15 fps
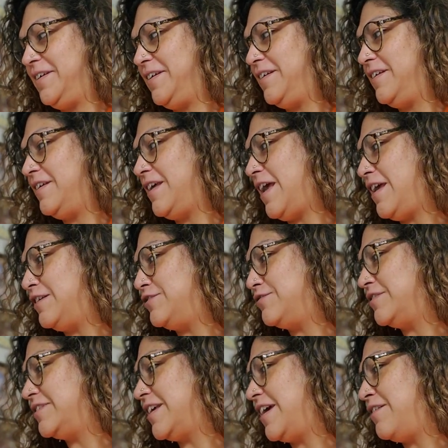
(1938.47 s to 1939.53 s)
The
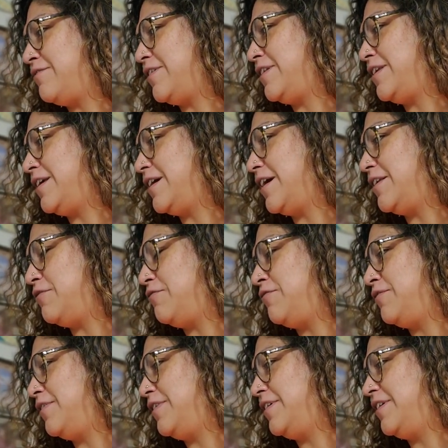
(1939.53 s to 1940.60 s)
angels have any kind of
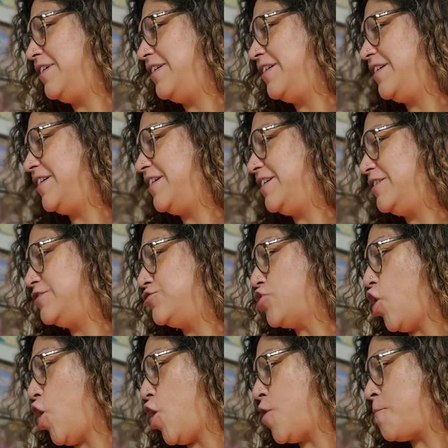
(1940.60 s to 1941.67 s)

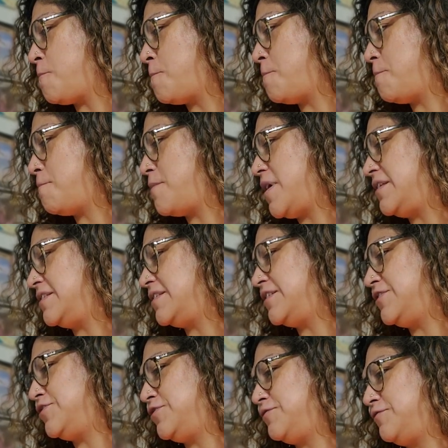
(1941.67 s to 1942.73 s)
charm
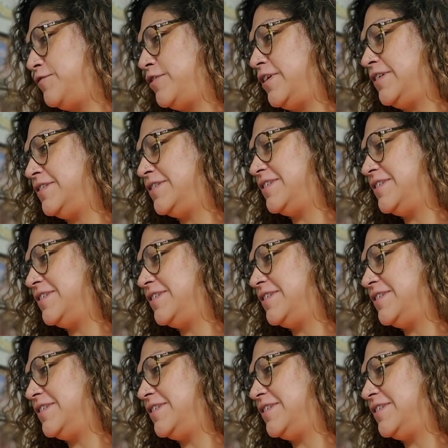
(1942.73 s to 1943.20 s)
message for us?